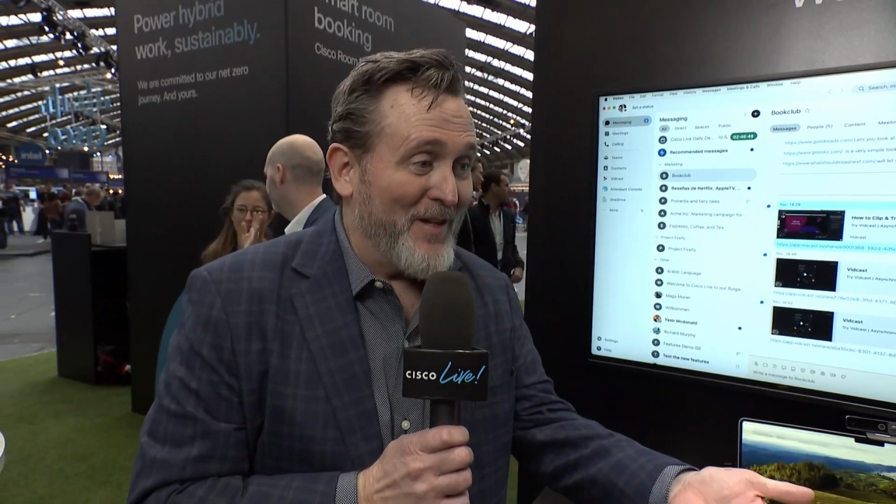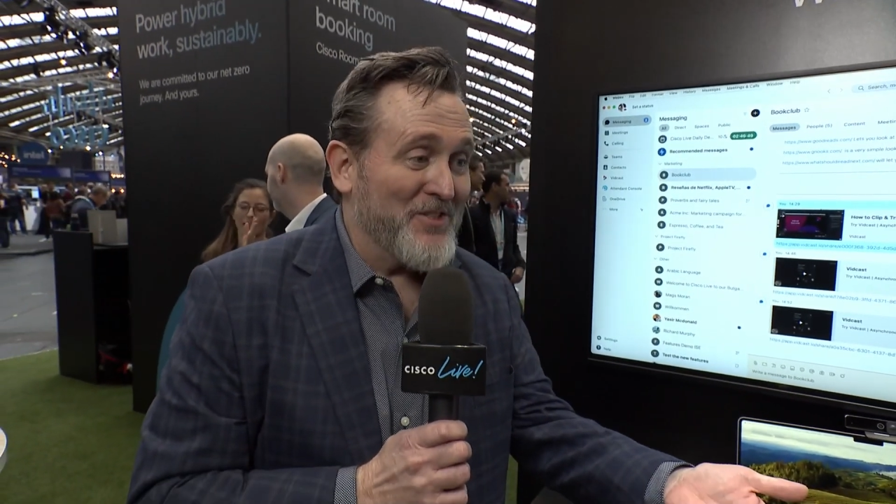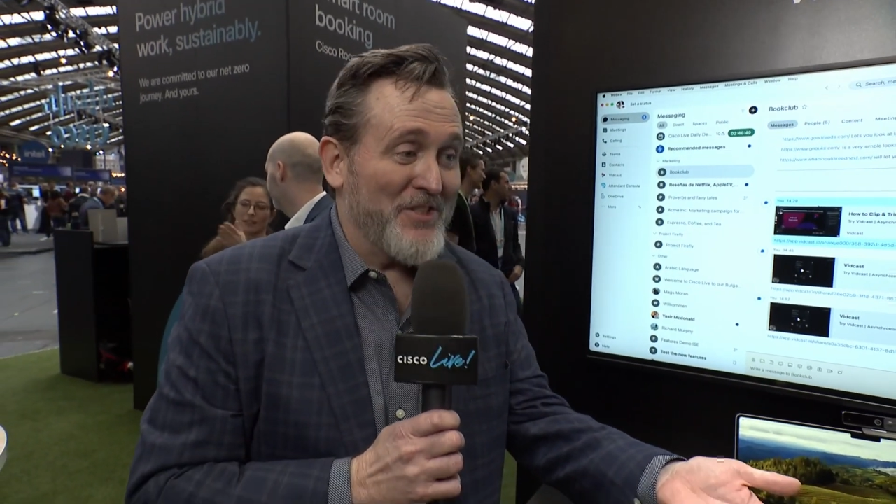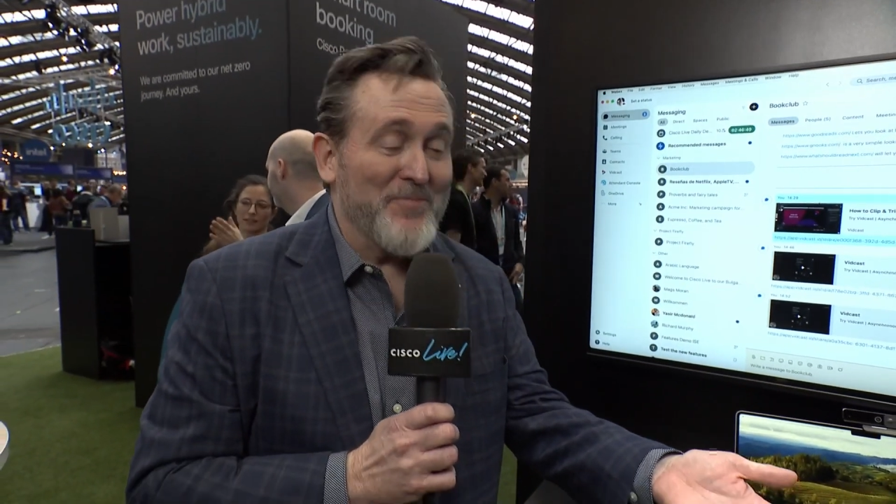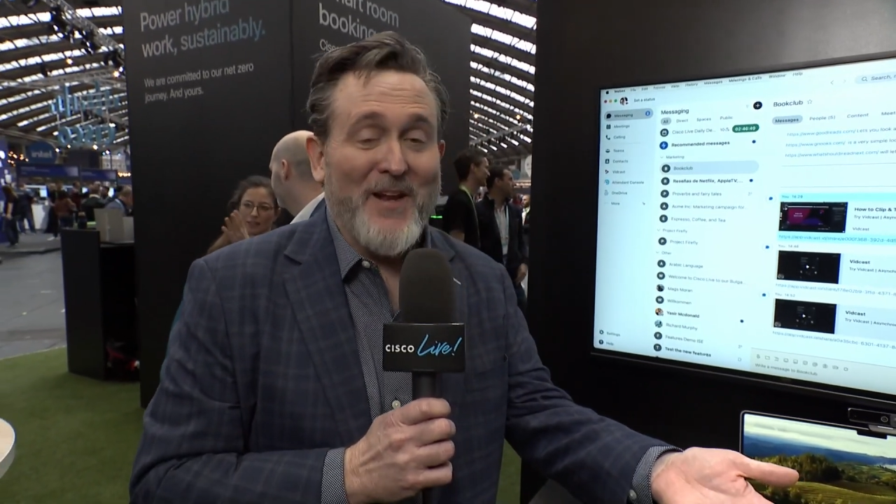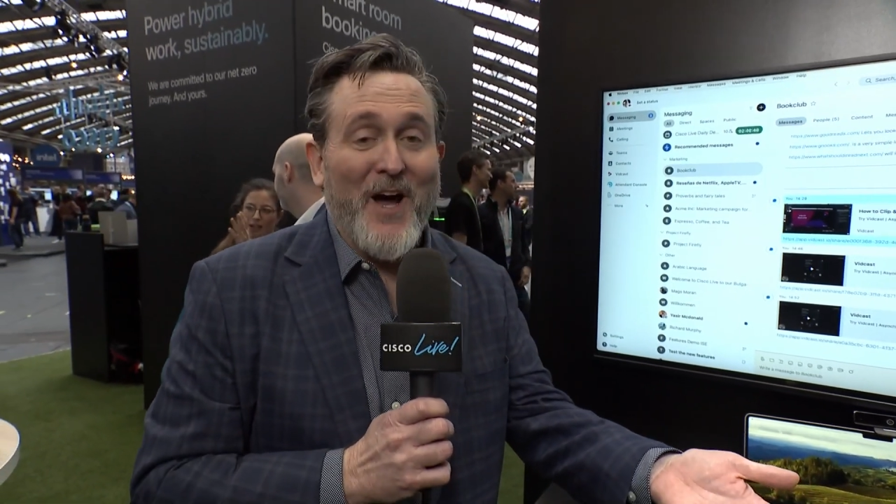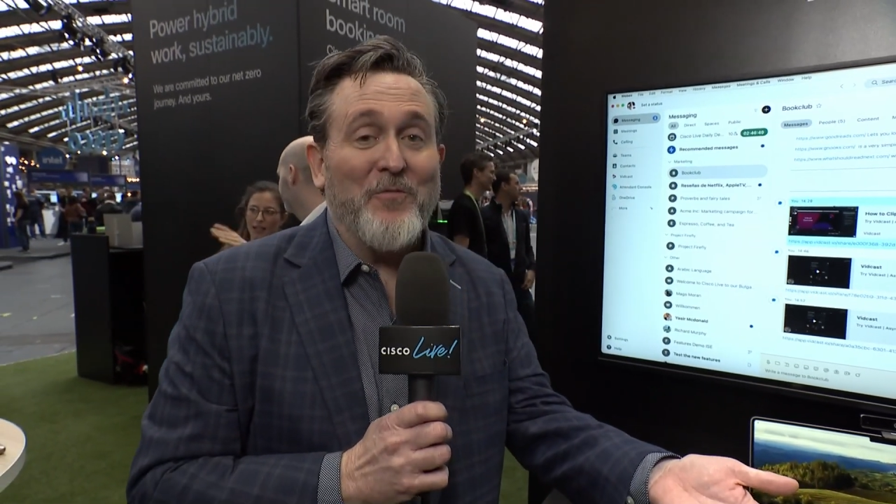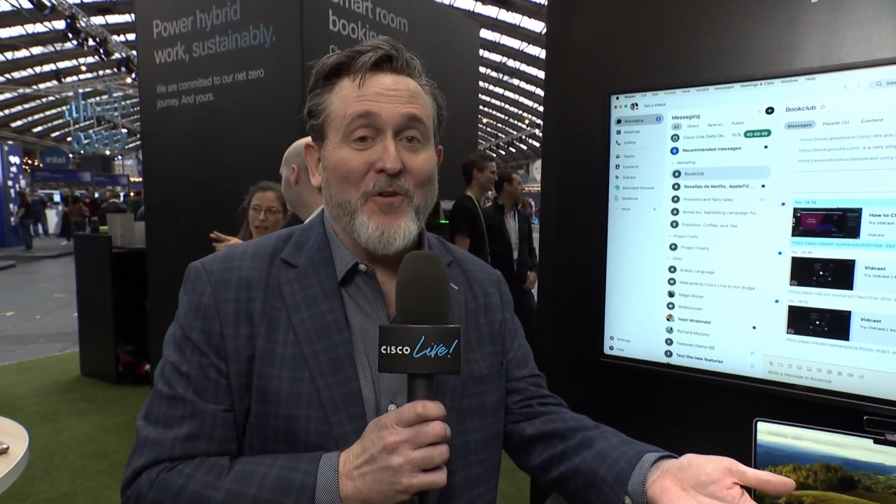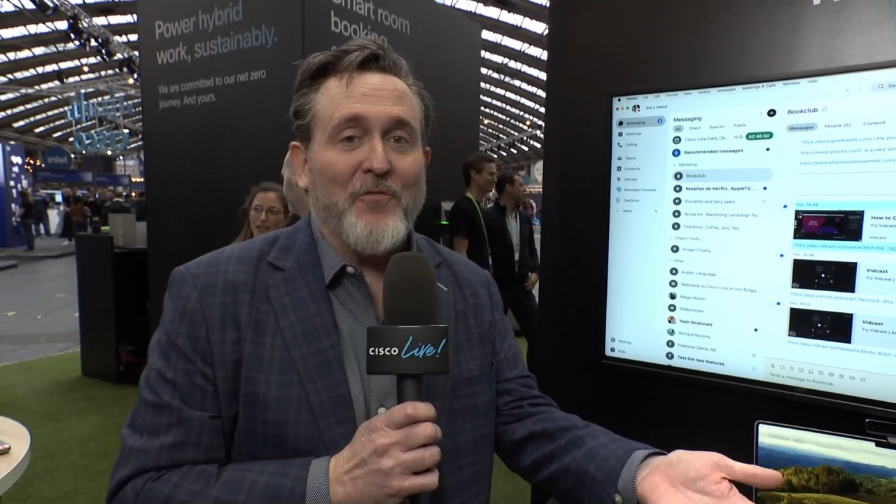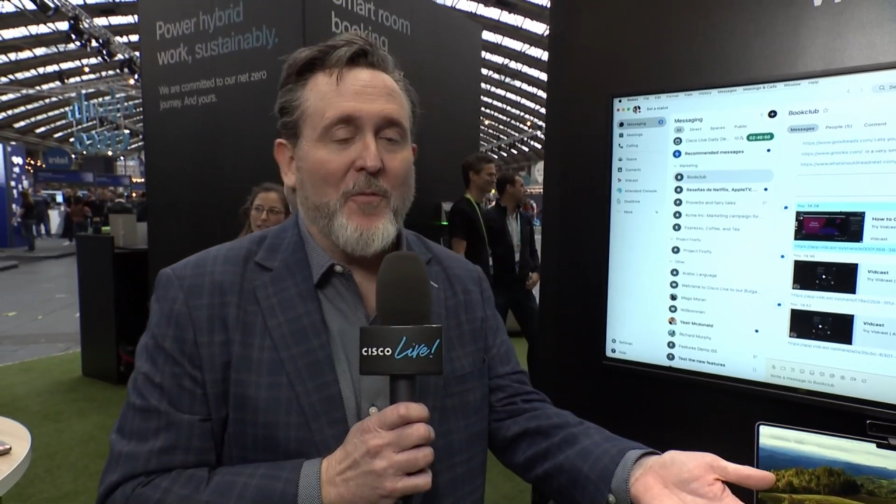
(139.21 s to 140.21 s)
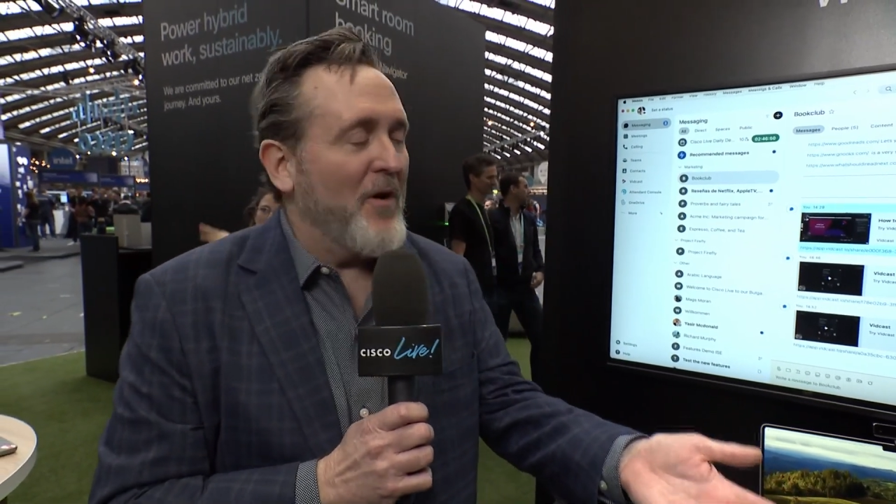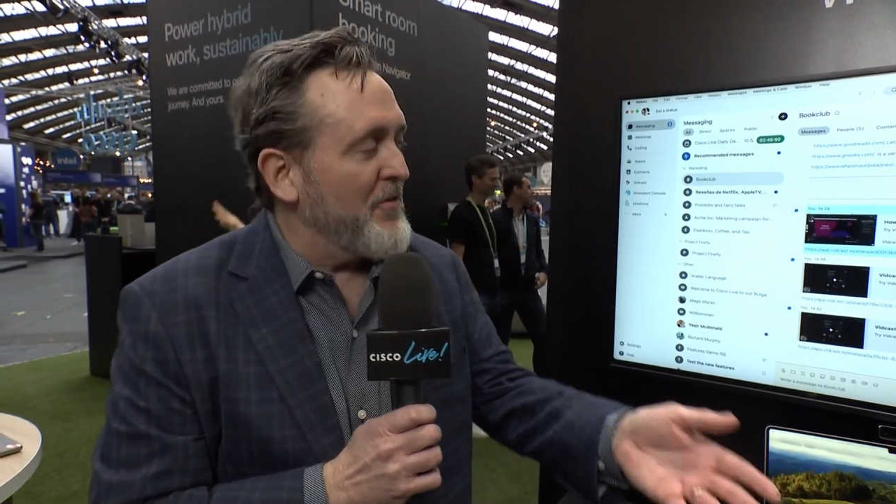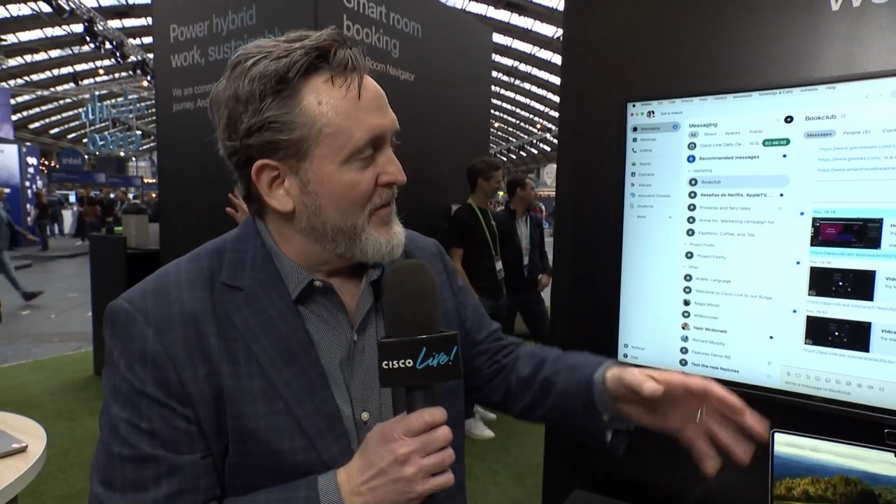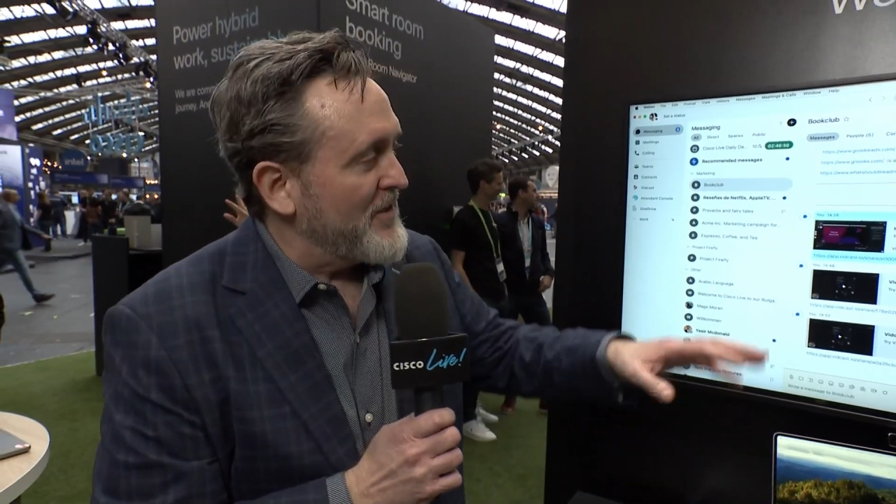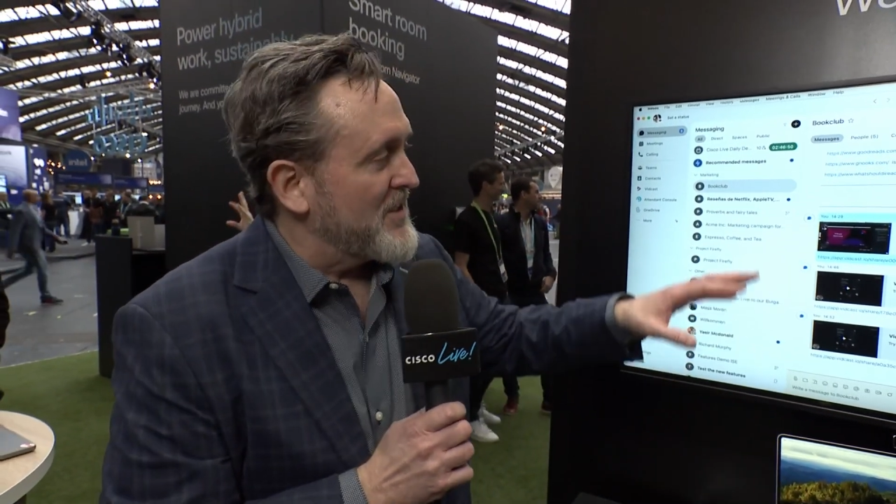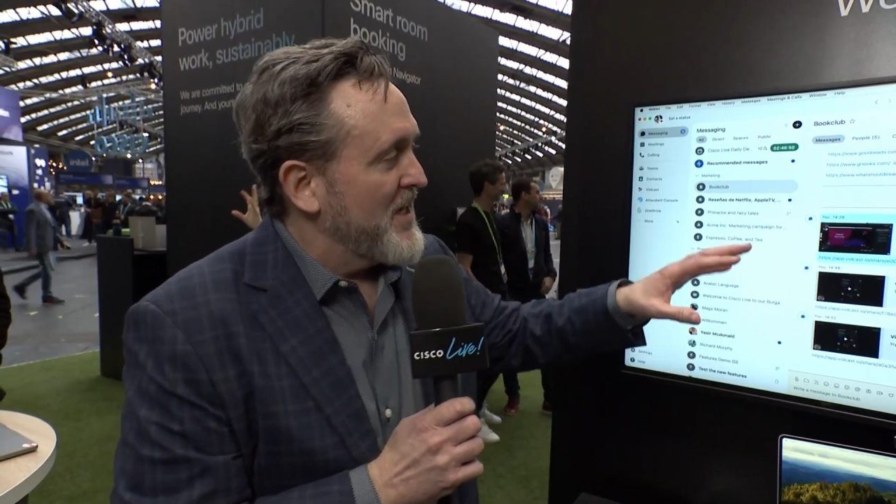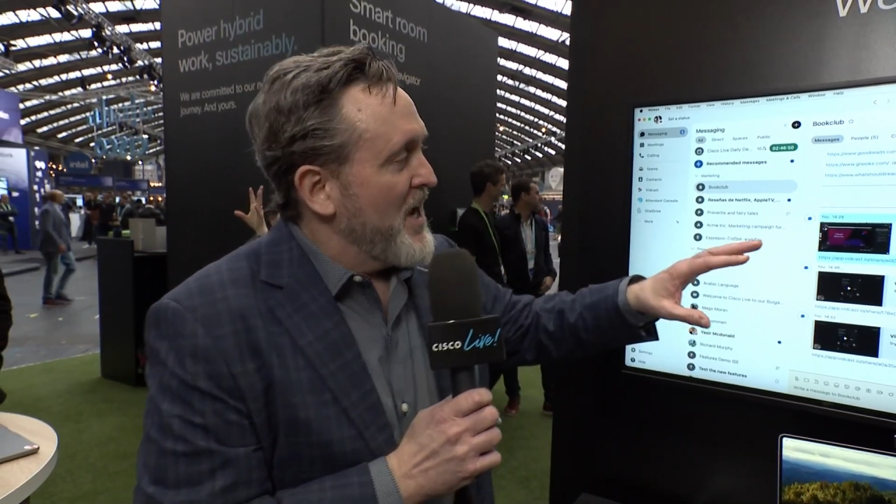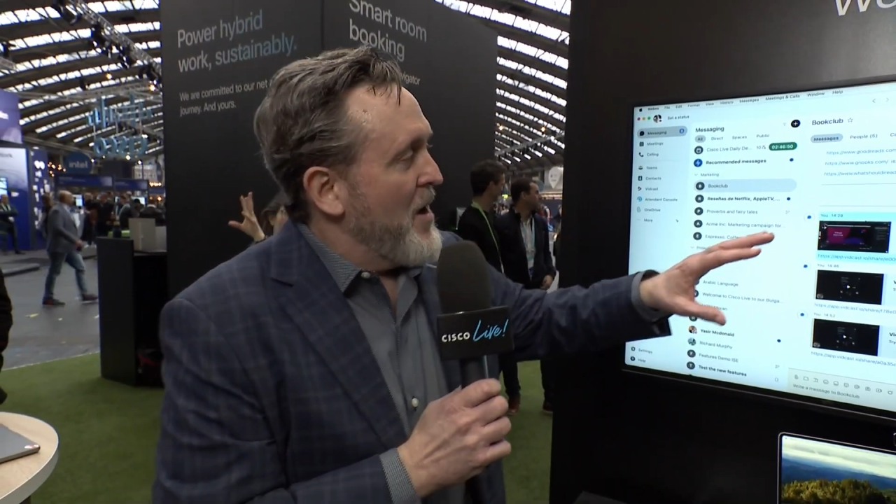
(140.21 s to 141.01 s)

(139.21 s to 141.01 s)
much she's been helpful for both of us.